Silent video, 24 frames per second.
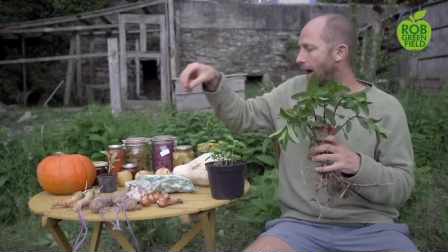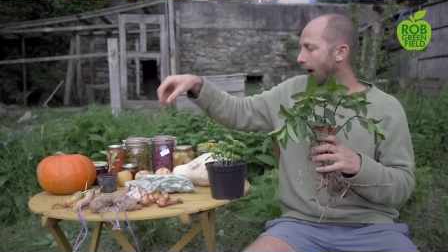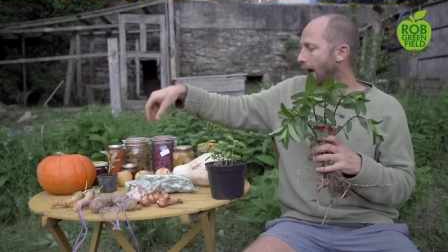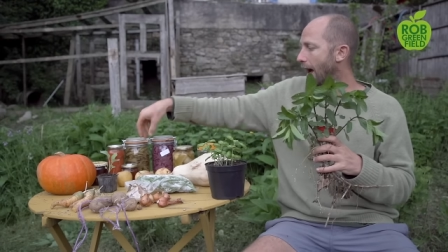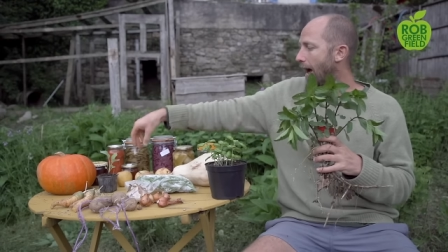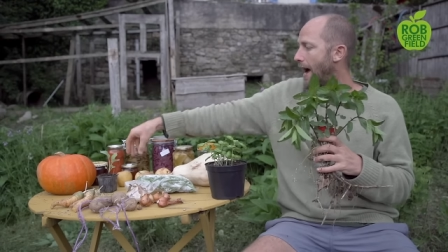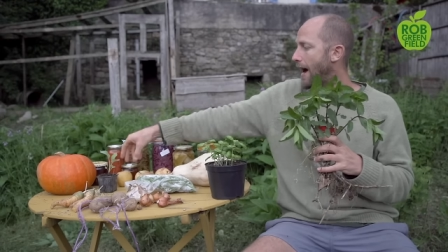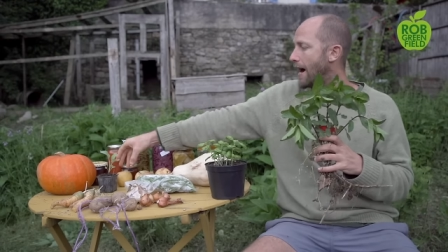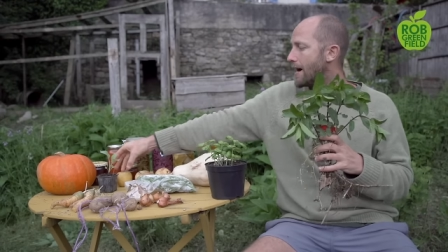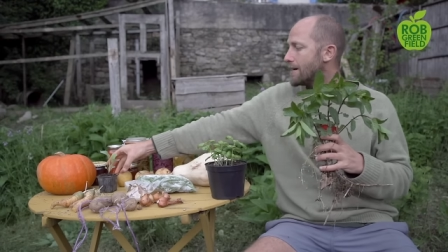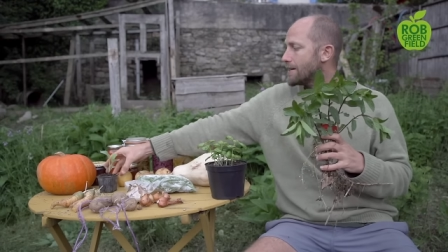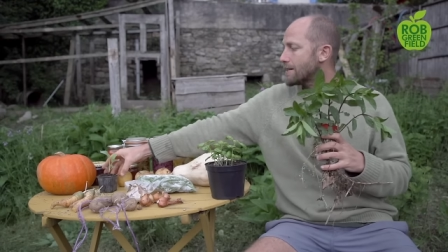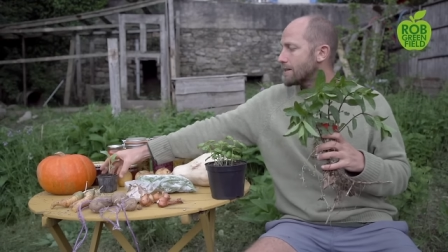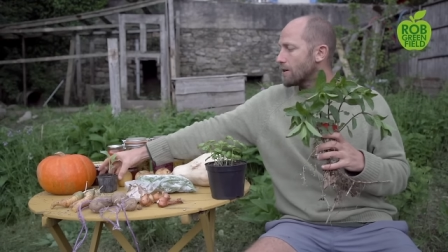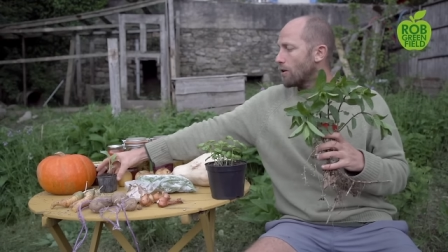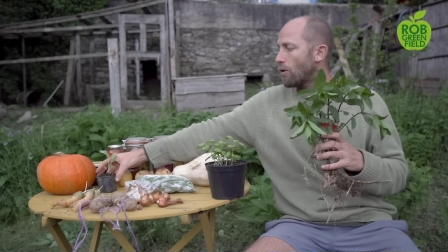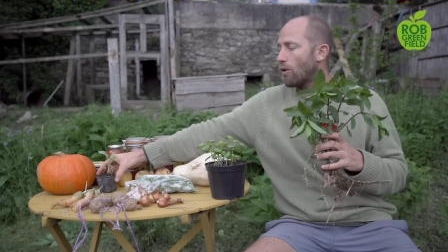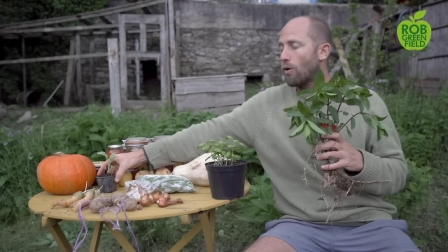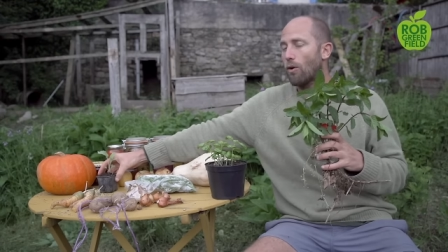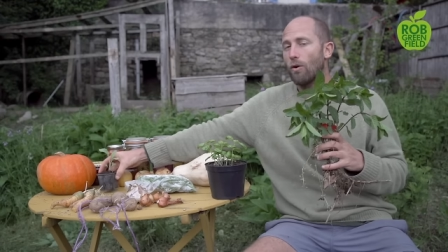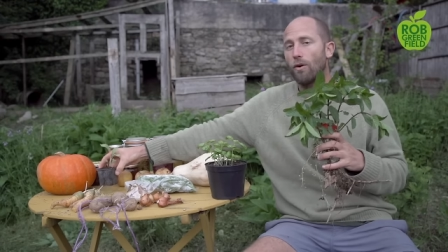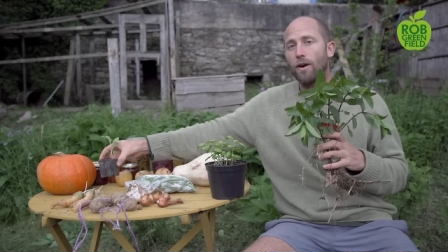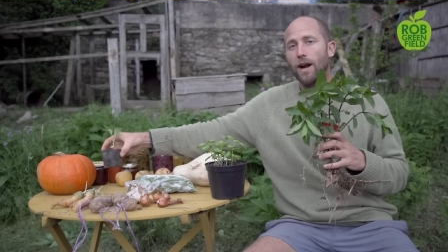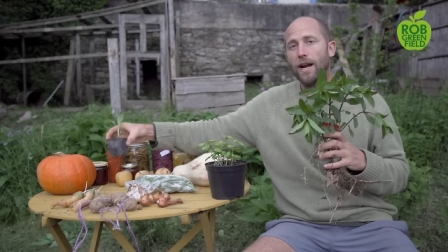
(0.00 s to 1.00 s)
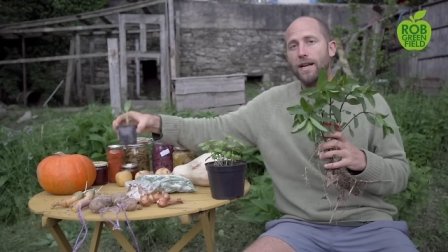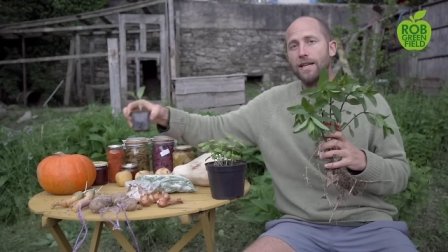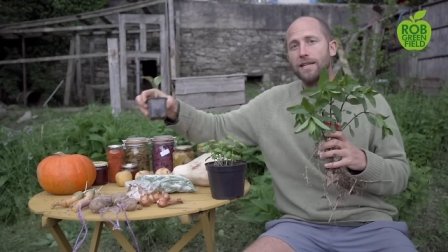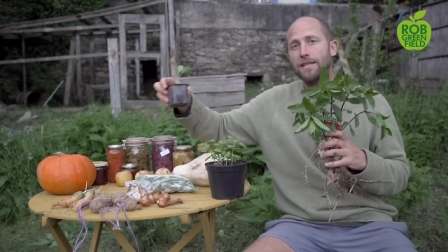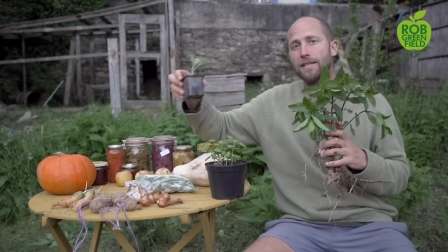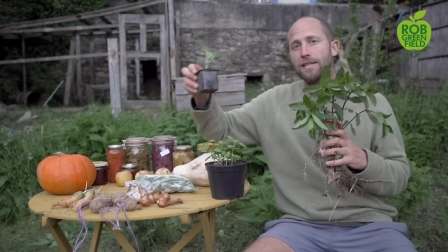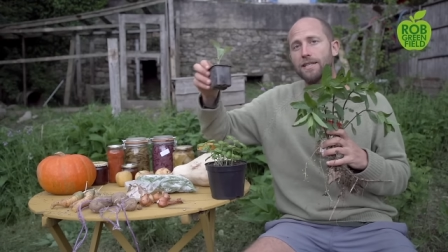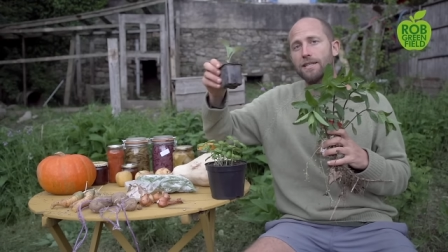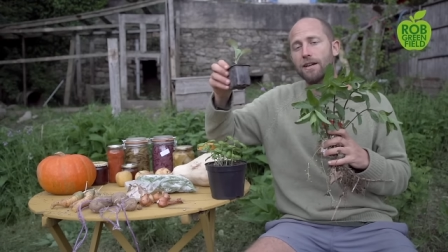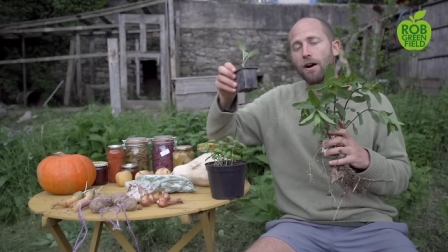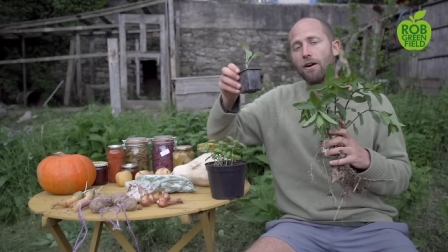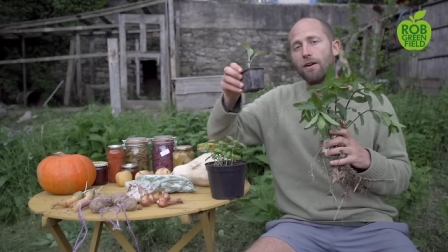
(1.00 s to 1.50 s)
as already
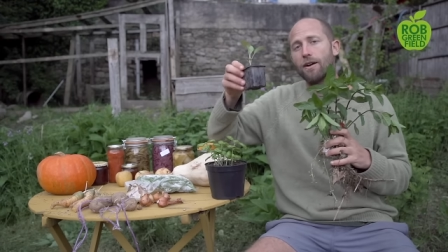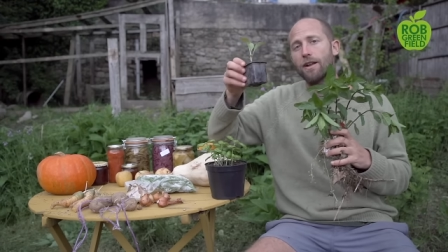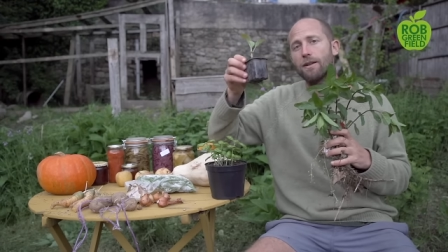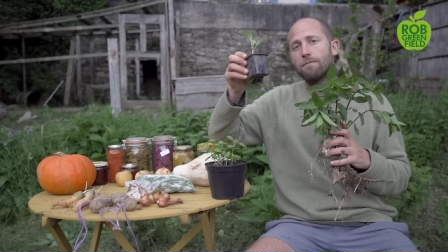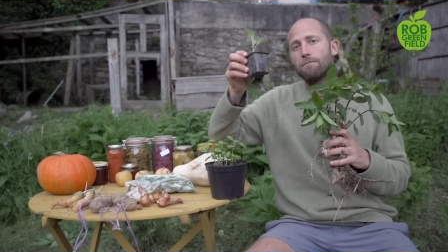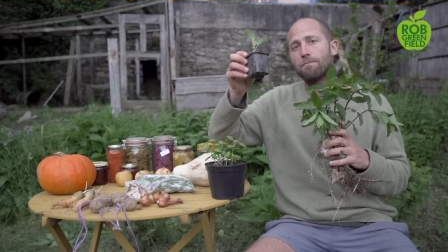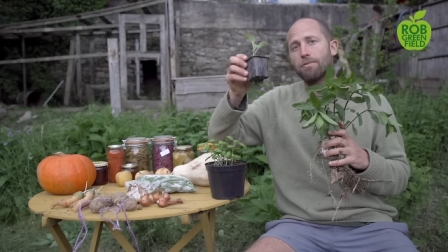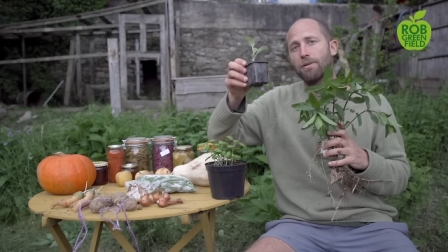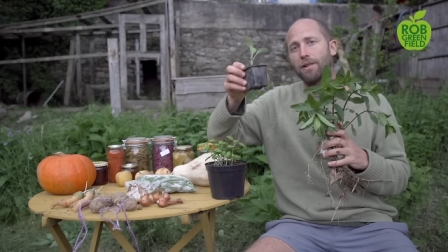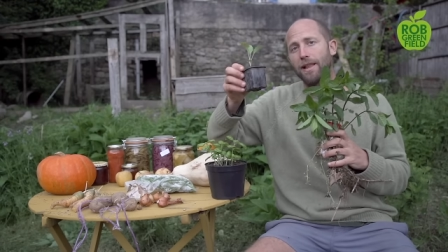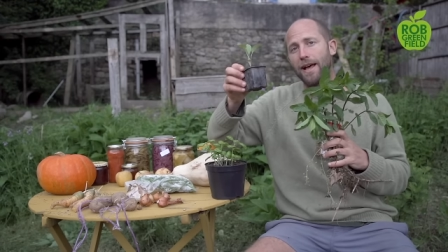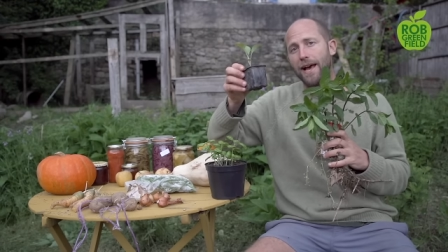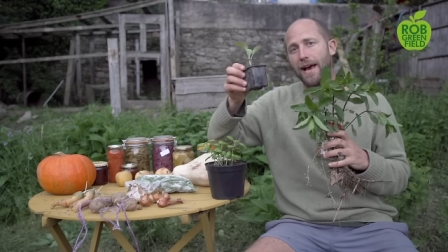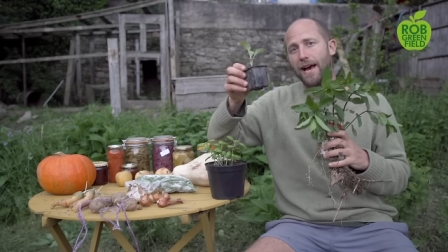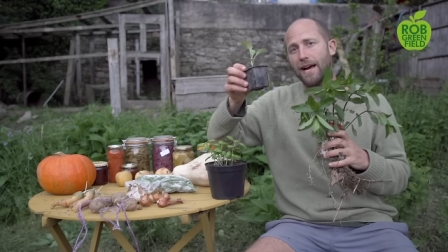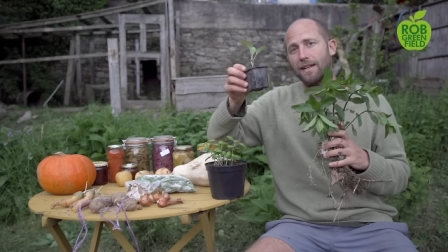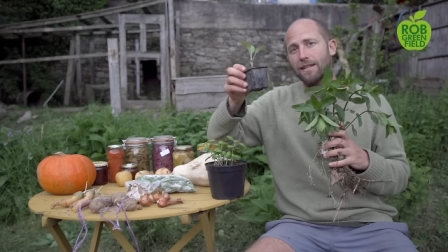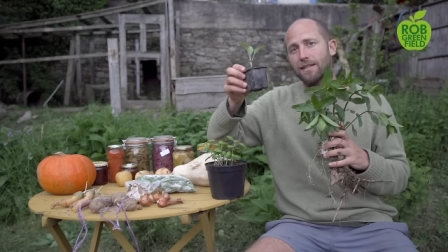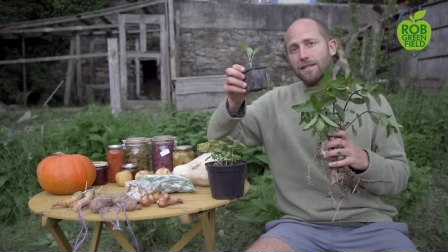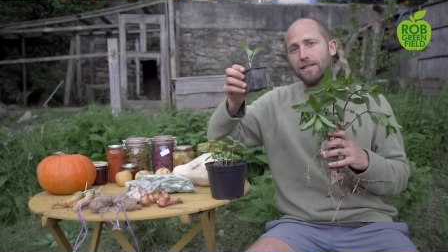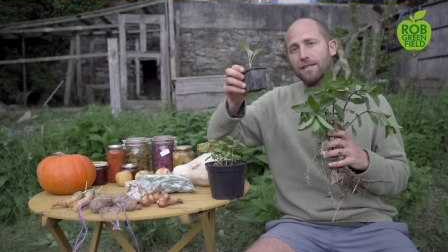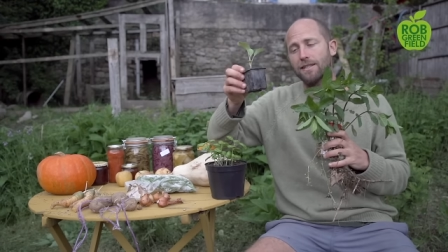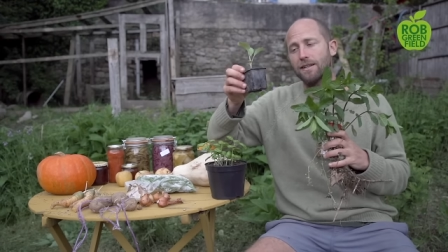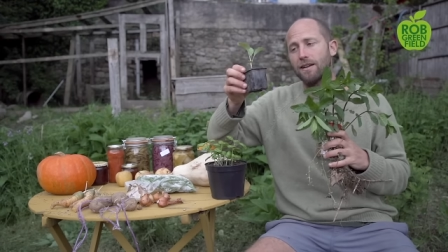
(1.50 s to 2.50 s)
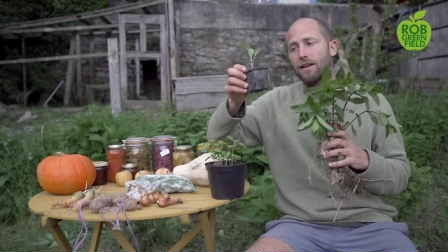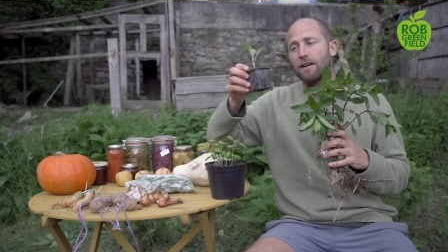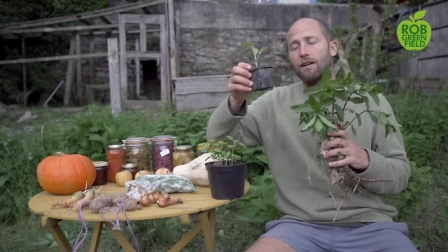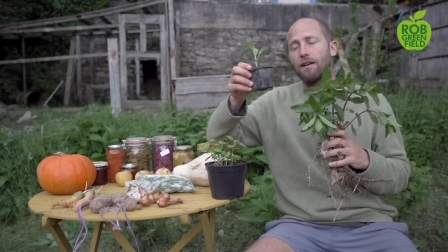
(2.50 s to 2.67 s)
started plants